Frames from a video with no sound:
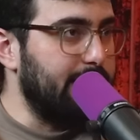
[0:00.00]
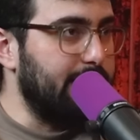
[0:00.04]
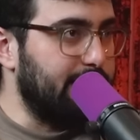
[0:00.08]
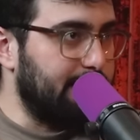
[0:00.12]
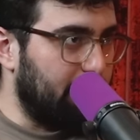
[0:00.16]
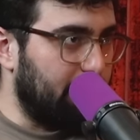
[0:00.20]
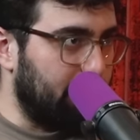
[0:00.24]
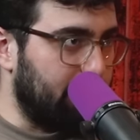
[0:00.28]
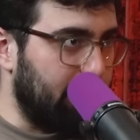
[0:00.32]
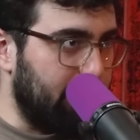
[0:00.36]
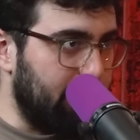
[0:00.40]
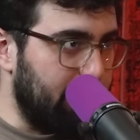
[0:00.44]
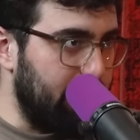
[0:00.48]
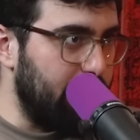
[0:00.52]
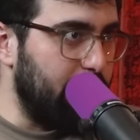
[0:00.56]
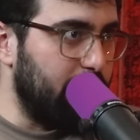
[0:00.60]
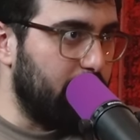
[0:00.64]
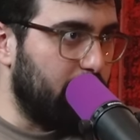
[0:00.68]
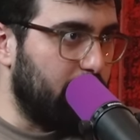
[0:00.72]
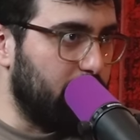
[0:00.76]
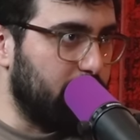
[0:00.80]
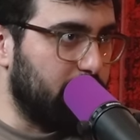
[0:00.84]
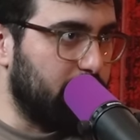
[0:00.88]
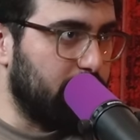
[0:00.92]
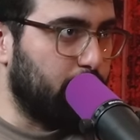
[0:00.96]
iced out that he
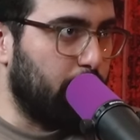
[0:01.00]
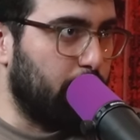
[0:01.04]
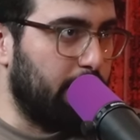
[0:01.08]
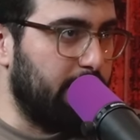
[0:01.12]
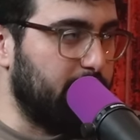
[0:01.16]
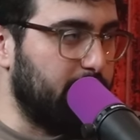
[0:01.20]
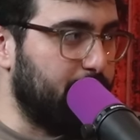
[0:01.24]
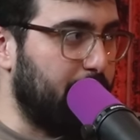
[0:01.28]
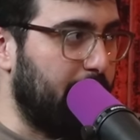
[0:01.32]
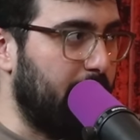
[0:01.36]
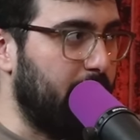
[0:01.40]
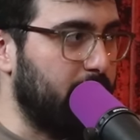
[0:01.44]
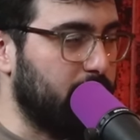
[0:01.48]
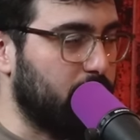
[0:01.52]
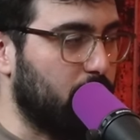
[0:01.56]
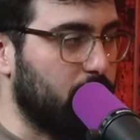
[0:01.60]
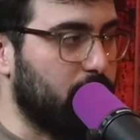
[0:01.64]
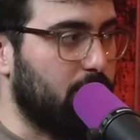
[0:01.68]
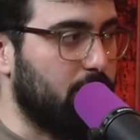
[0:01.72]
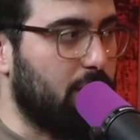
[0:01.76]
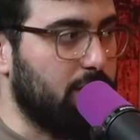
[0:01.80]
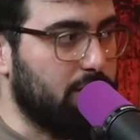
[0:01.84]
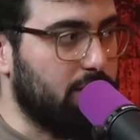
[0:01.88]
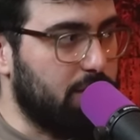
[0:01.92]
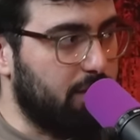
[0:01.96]
knows it- is when no, his parents
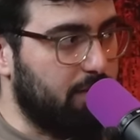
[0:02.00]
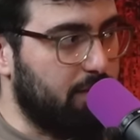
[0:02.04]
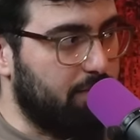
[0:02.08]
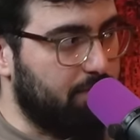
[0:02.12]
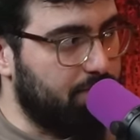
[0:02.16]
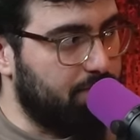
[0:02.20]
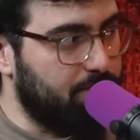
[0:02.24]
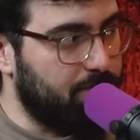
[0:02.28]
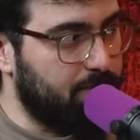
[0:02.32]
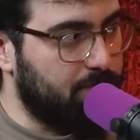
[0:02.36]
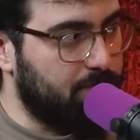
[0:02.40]
don't talk to him.